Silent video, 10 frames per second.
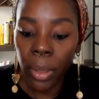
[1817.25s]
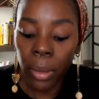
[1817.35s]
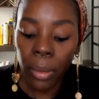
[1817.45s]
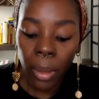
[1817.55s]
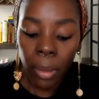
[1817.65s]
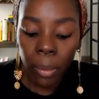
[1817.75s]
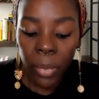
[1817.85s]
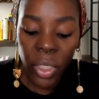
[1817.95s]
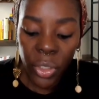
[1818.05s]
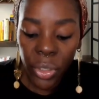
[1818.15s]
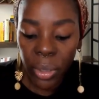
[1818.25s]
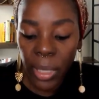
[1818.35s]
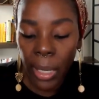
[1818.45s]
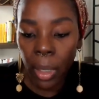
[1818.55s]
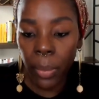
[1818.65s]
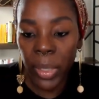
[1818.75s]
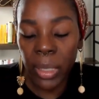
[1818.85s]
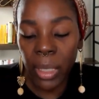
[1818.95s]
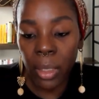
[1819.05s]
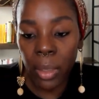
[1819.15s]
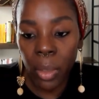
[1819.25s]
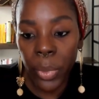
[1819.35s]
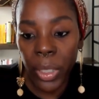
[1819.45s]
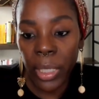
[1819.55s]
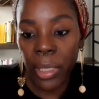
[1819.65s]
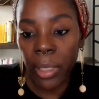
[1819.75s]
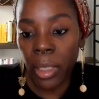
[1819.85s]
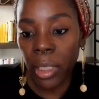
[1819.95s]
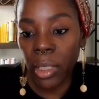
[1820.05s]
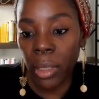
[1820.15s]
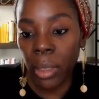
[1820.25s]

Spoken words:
the teachers that come into his community to teach